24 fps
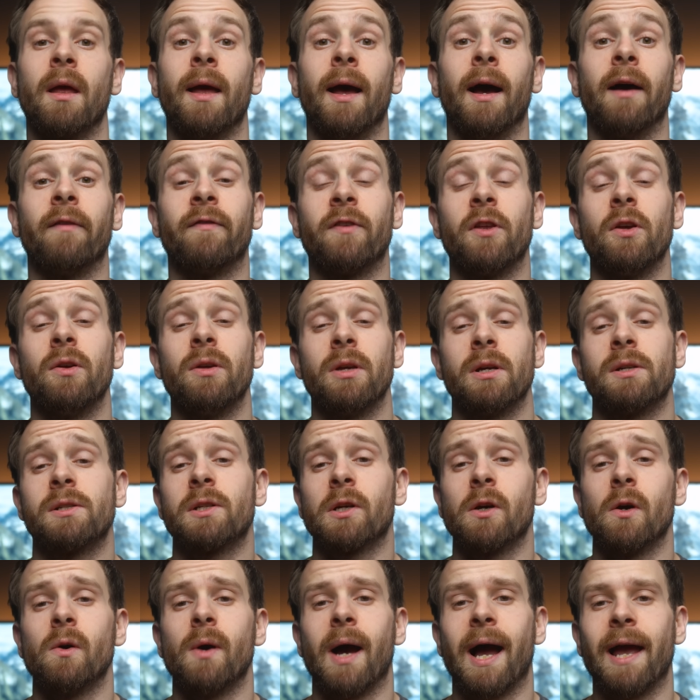A few years
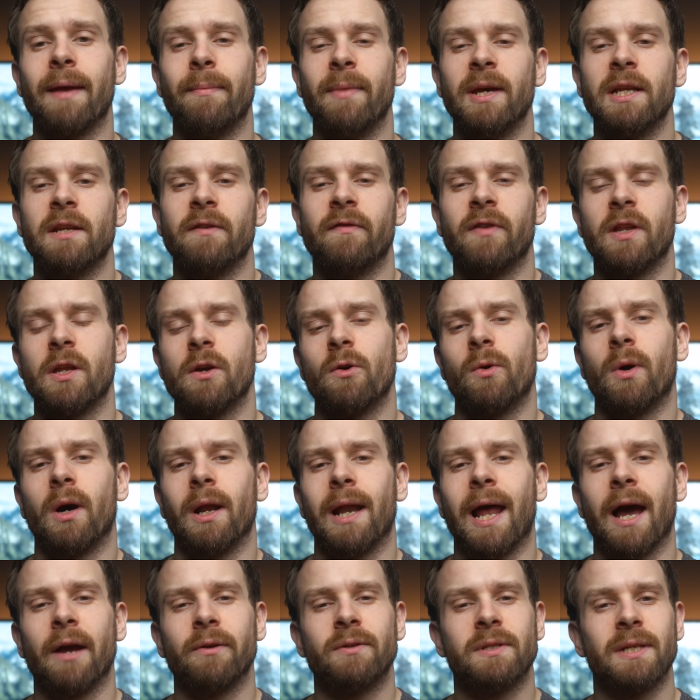ago, I made a video on
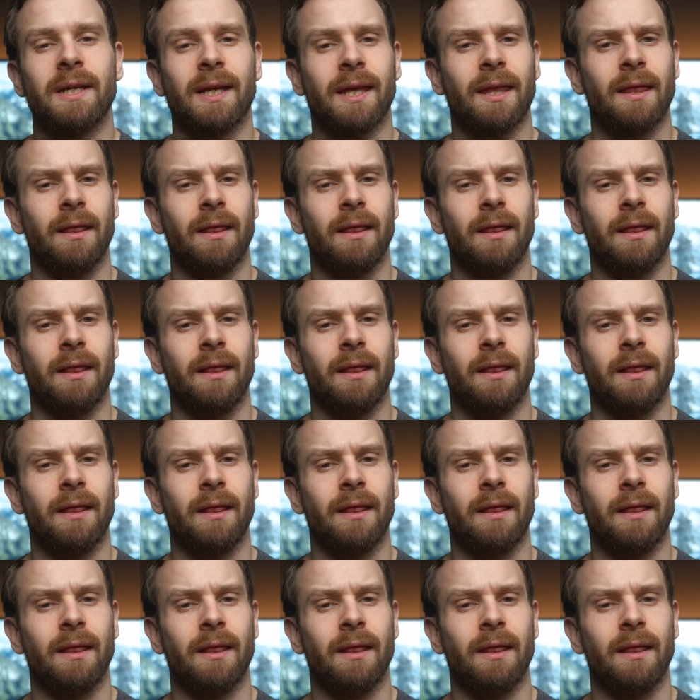how to